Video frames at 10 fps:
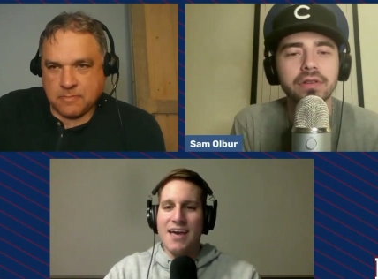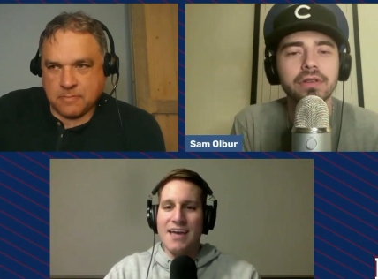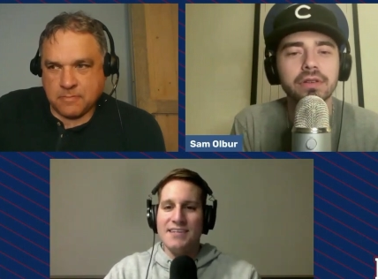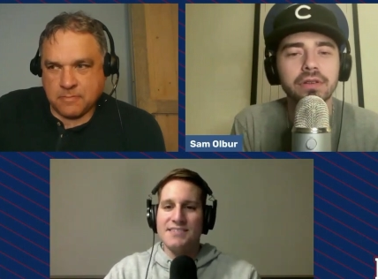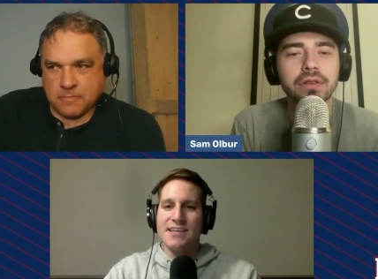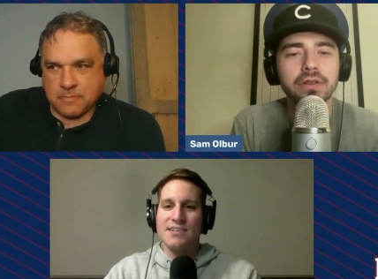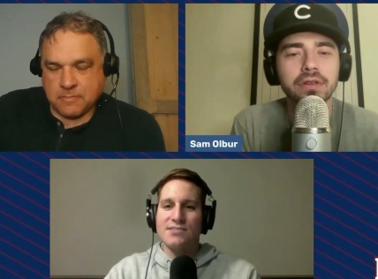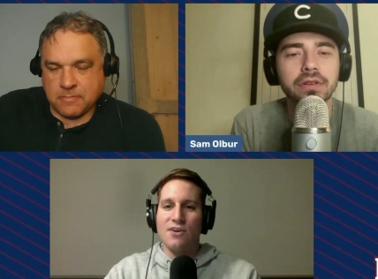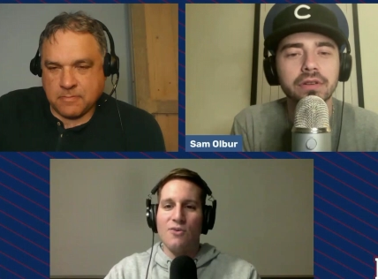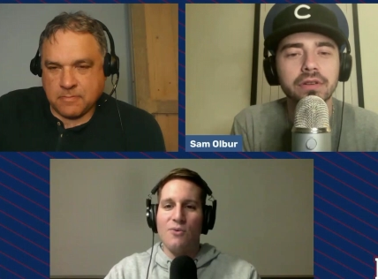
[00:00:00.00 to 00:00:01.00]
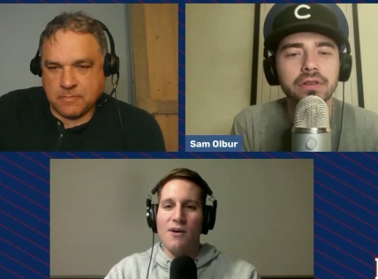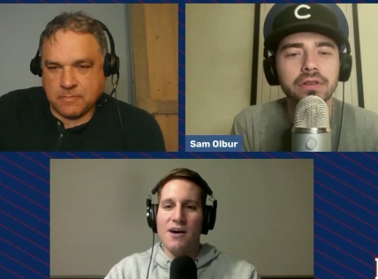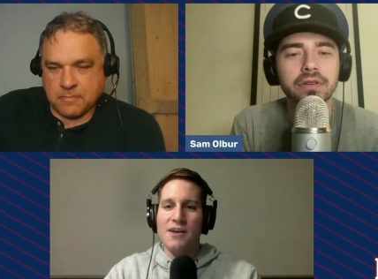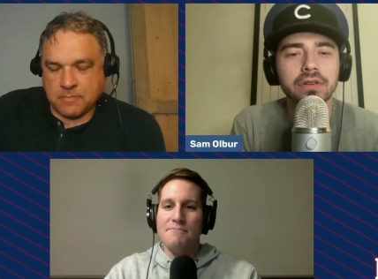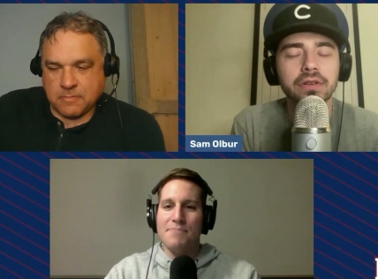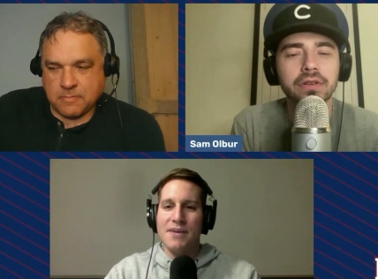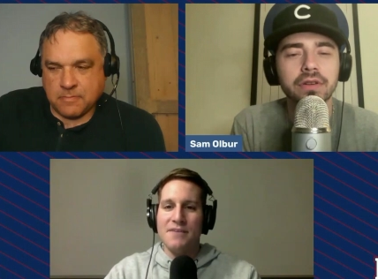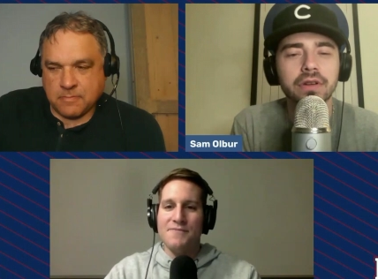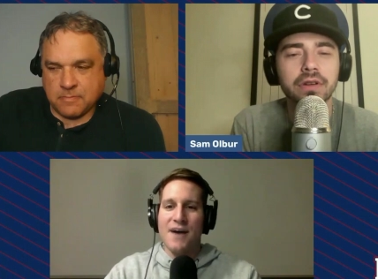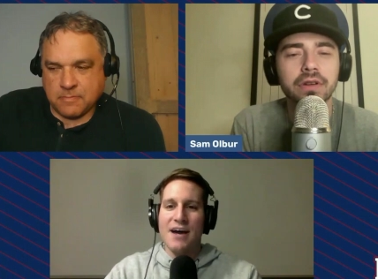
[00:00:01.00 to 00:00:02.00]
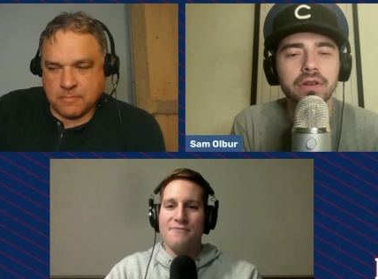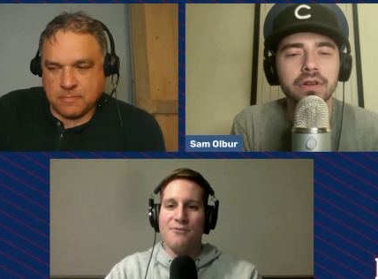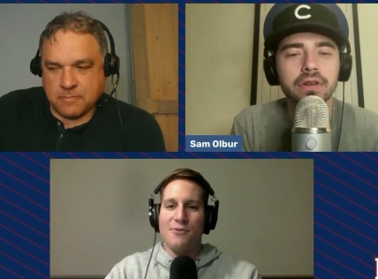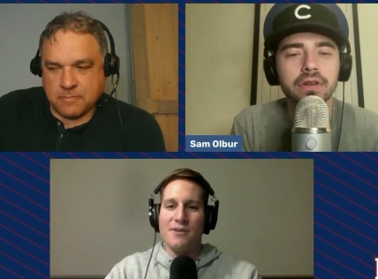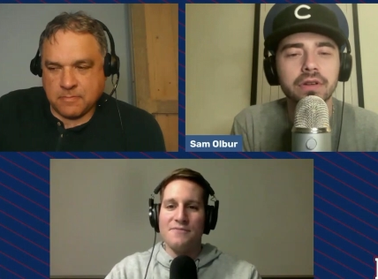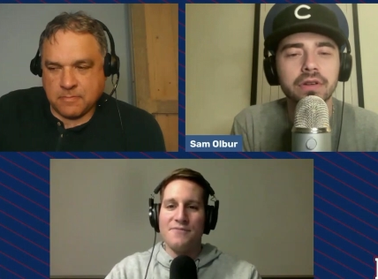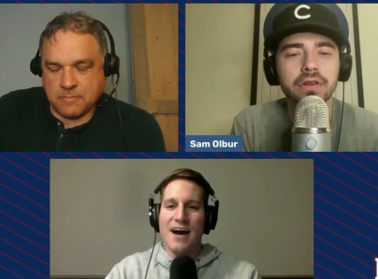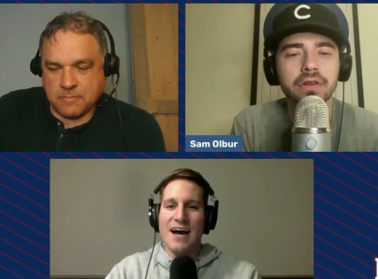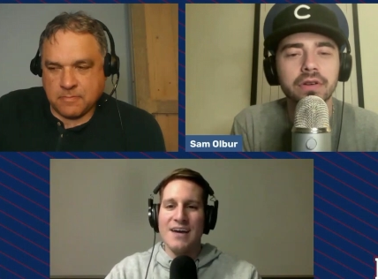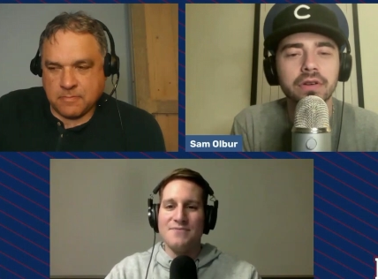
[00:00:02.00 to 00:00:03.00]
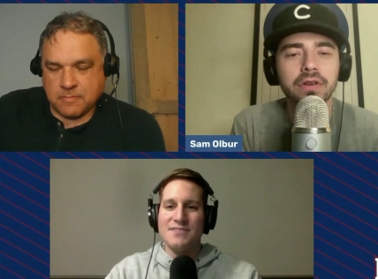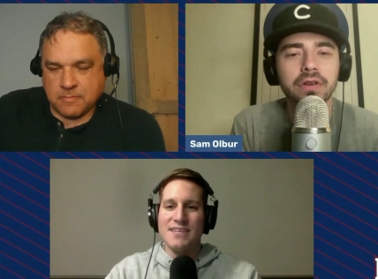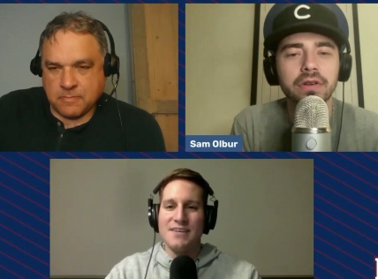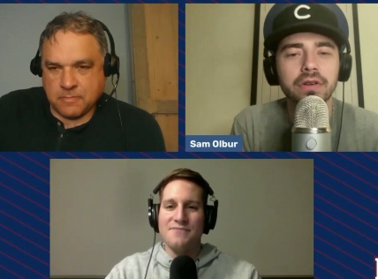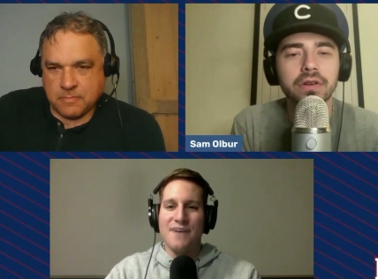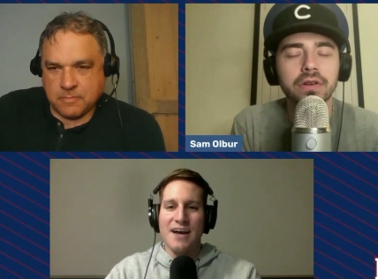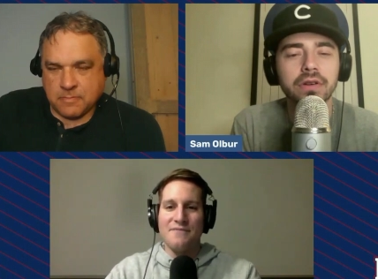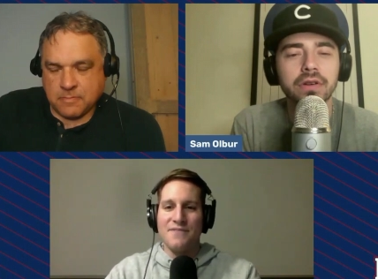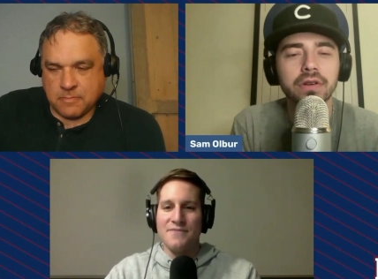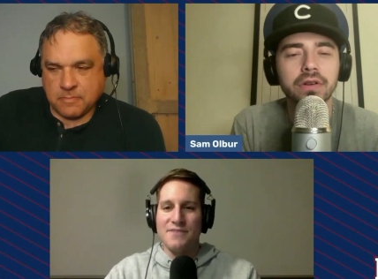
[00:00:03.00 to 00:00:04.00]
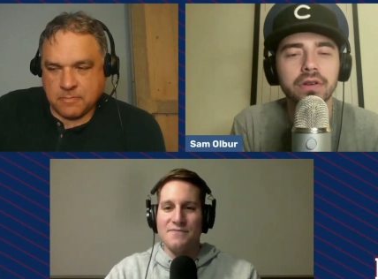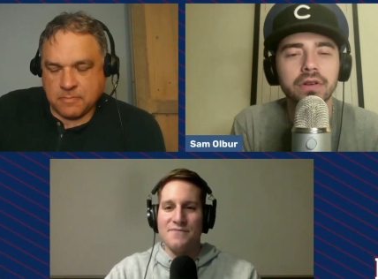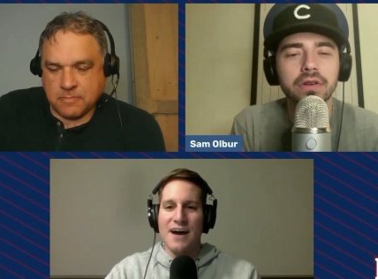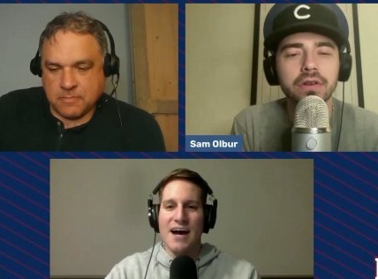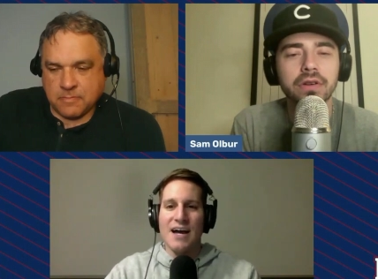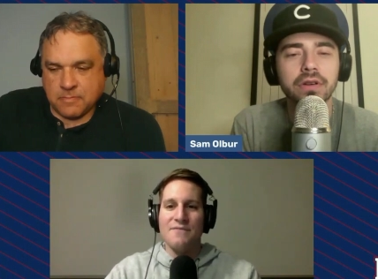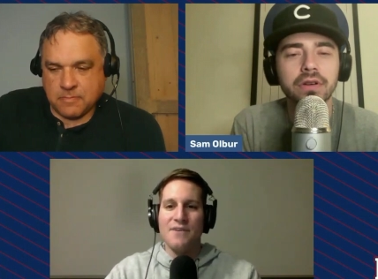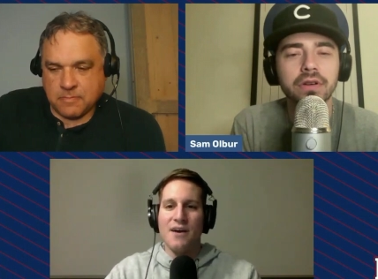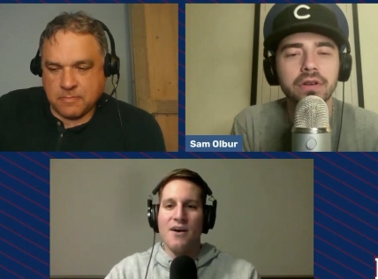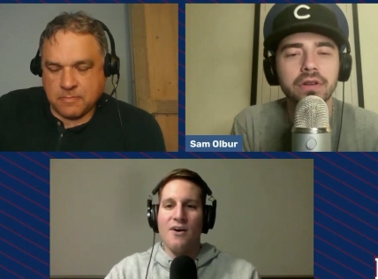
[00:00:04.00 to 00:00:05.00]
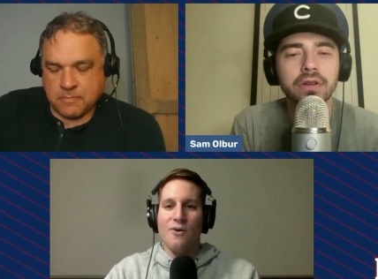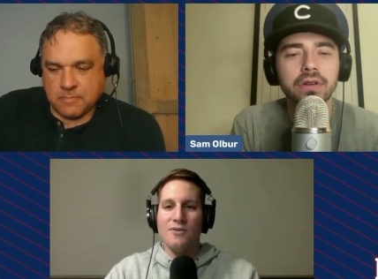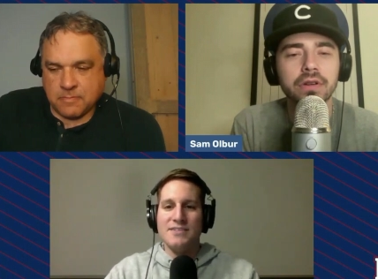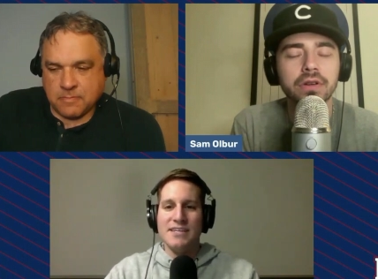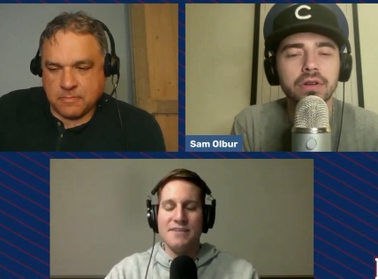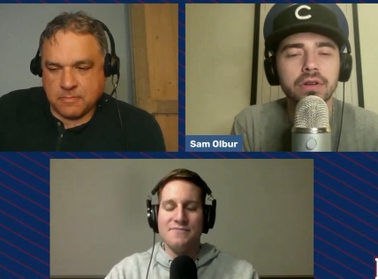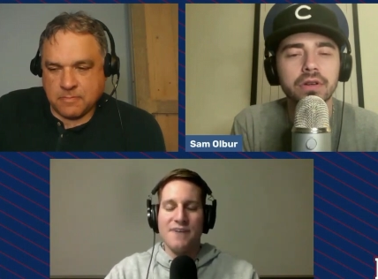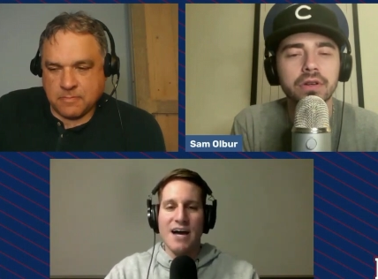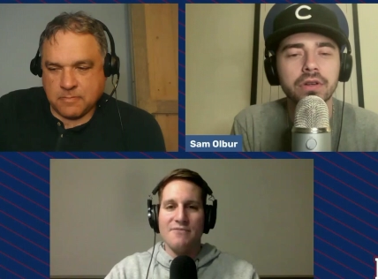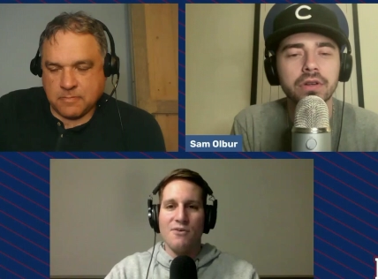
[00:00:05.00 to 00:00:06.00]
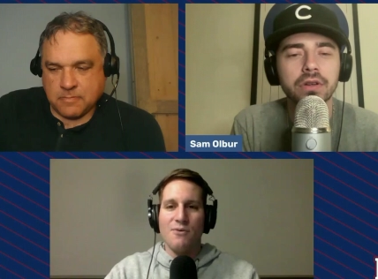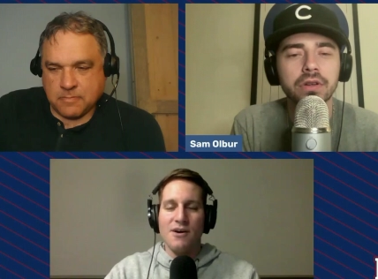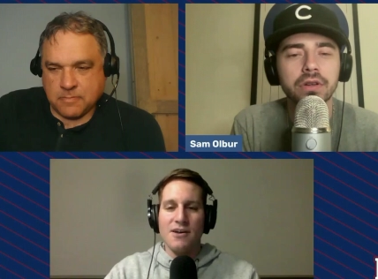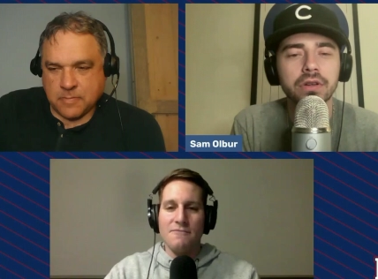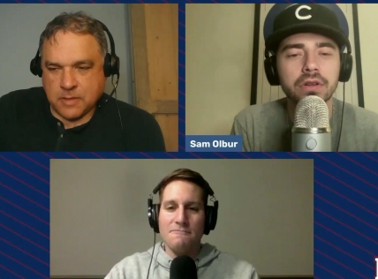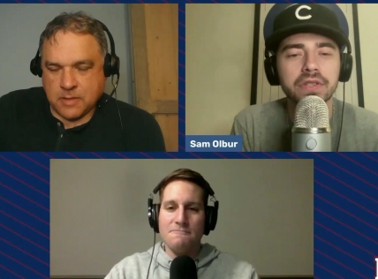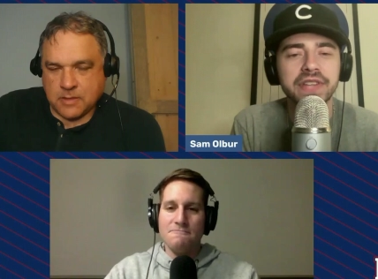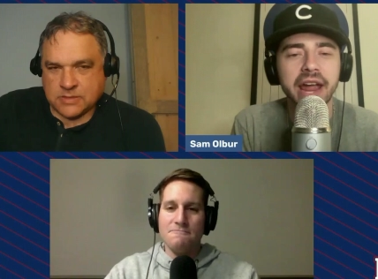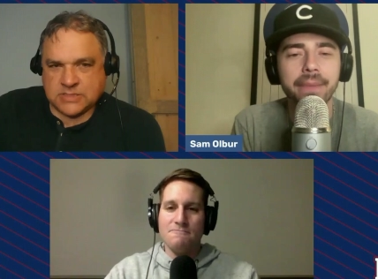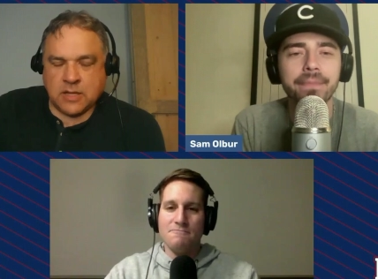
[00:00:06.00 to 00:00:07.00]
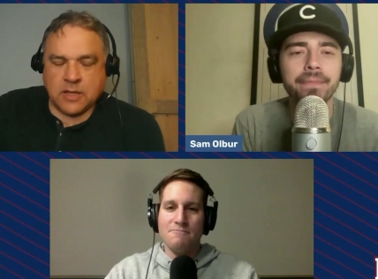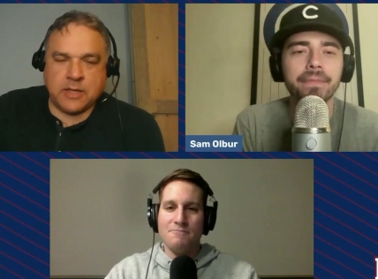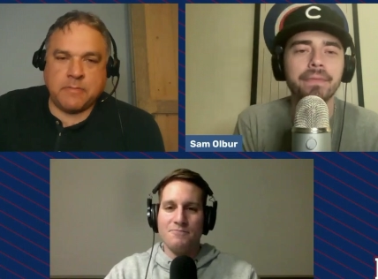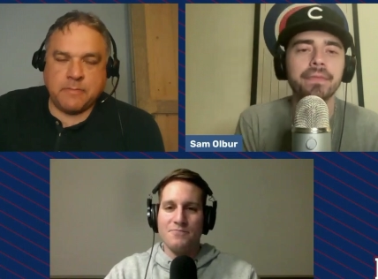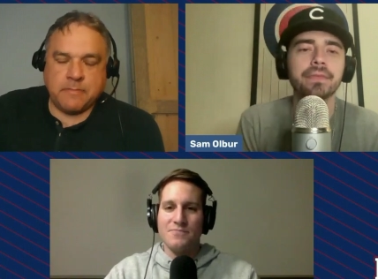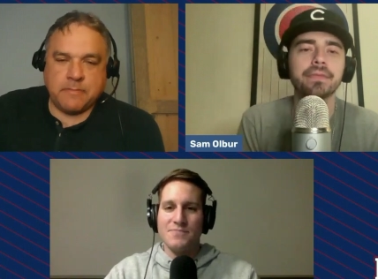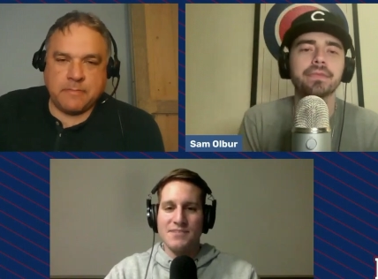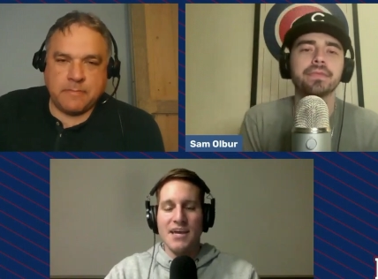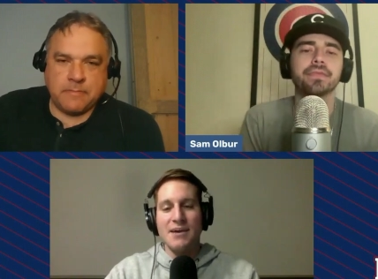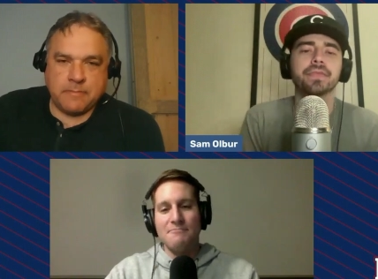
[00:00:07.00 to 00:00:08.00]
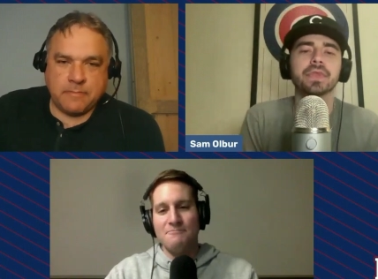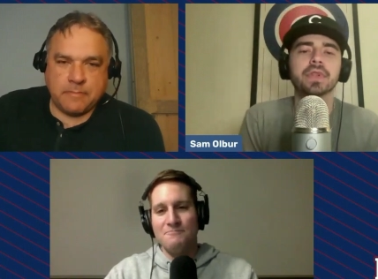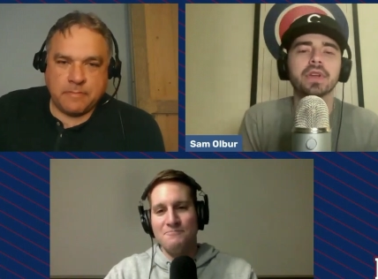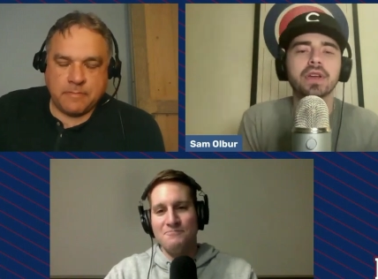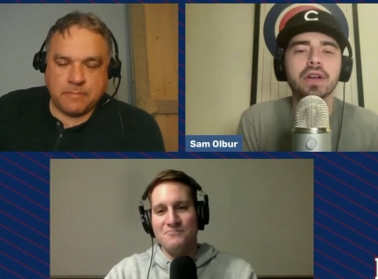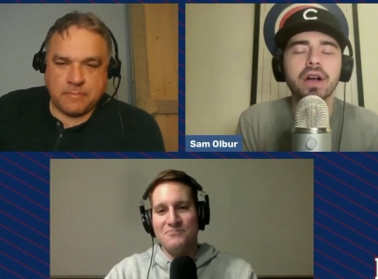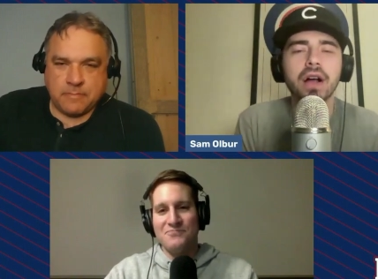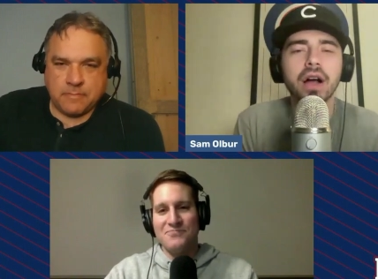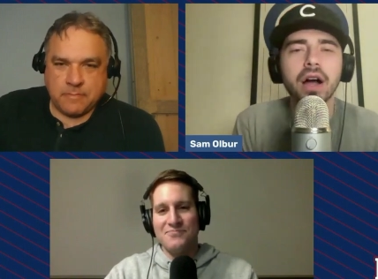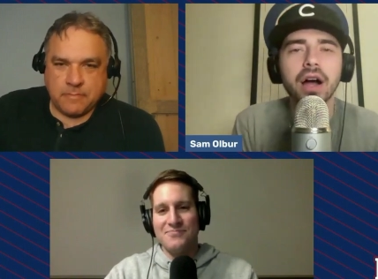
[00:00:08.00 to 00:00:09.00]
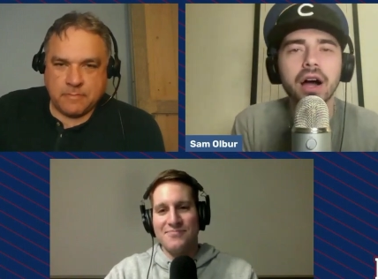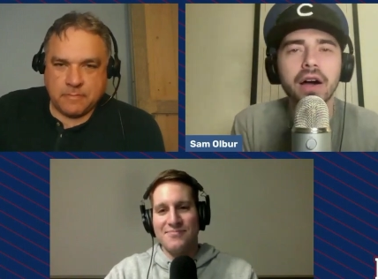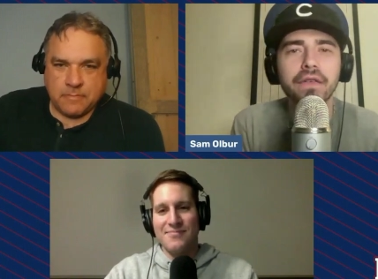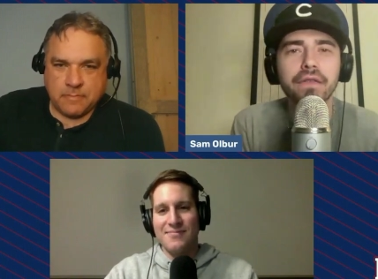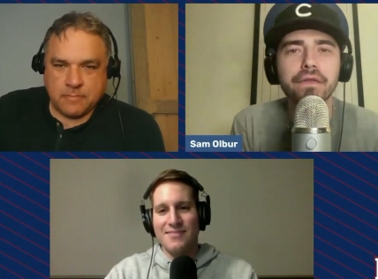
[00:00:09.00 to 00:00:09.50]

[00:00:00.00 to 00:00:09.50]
Speaker 1: A601, B545, C555, or D, 501? Sam. Sully. Sam. Uh,